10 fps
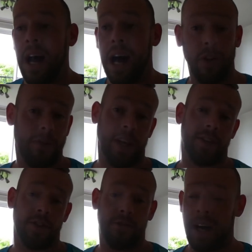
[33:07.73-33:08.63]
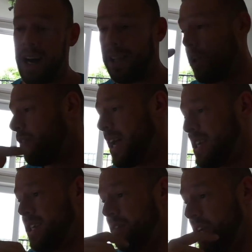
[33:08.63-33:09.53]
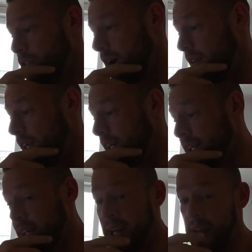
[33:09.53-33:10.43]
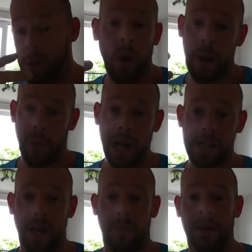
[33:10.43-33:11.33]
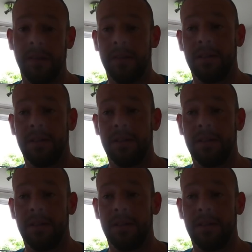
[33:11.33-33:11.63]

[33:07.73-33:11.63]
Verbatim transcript: I love the industry. I love HGV driving. It's what I'm passionate about.